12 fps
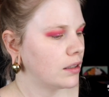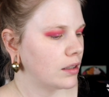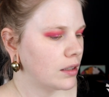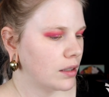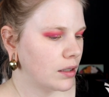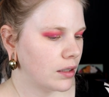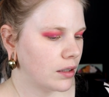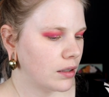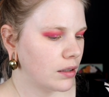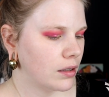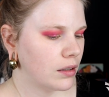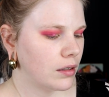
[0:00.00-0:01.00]

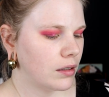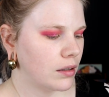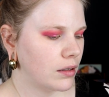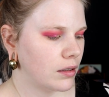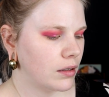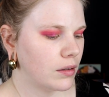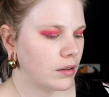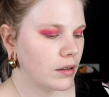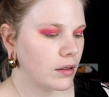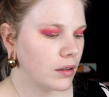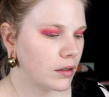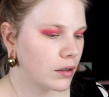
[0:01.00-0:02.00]

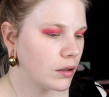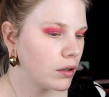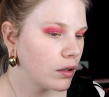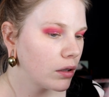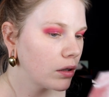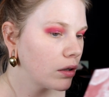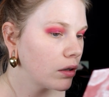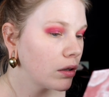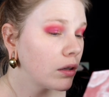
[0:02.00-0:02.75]
No one is speaking in this clip.